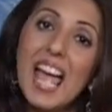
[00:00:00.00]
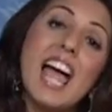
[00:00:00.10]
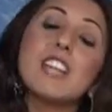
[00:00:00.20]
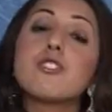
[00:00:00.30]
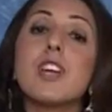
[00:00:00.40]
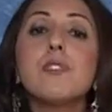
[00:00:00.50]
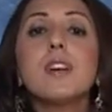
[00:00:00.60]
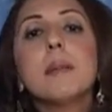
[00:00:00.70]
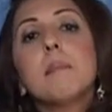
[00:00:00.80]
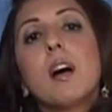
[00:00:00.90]
And
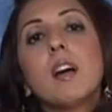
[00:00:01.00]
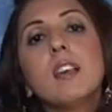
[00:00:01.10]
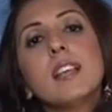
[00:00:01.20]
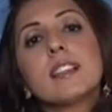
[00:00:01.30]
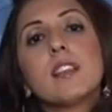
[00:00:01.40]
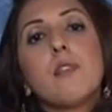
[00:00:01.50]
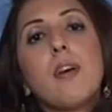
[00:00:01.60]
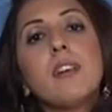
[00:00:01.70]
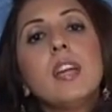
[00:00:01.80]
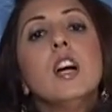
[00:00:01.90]
generally Mangal is a
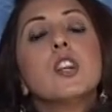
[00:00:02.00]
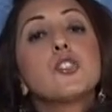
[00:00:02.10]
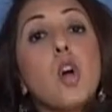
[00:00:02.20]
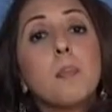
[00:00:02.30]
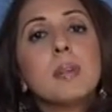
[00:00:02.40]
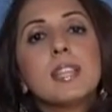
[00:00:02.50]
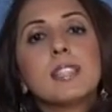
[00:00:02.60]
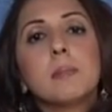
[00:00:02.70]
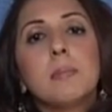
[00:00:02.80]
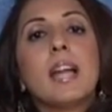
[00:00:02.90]
very
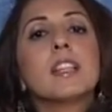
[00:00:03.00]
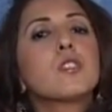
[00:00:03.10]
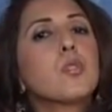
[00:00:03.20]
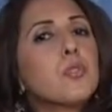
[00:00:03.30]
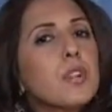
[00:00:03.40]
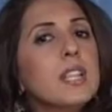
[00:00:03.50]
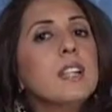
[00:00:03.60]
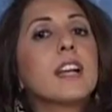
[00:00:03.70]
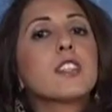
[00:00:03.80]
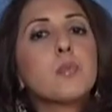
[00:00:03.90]
dominating planet, so it really
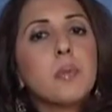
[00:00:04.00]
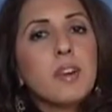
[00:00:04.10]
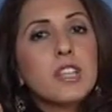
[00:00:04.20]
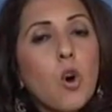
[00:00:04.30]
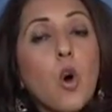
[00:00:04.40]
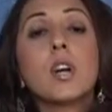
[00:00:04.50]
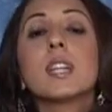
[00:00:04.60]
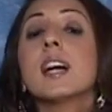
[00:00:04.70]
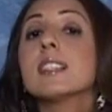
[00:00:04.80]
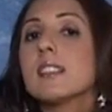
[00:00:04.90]
likes to be very
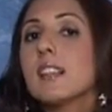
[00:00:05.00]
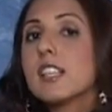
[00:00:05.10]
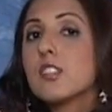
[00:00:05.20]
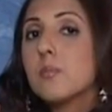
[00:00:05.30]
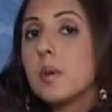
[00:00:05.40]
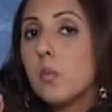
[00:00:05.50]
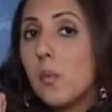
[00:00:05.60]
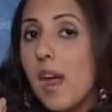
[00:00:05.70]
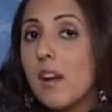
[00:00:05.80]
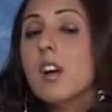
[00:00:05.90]
organized. It likes to be
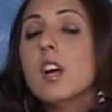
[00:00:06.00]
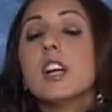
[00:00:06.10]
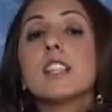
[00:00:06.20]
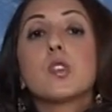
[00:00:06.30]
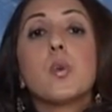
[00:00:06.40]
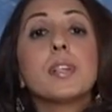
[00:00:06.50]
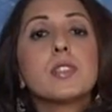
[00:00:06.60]
where it's going.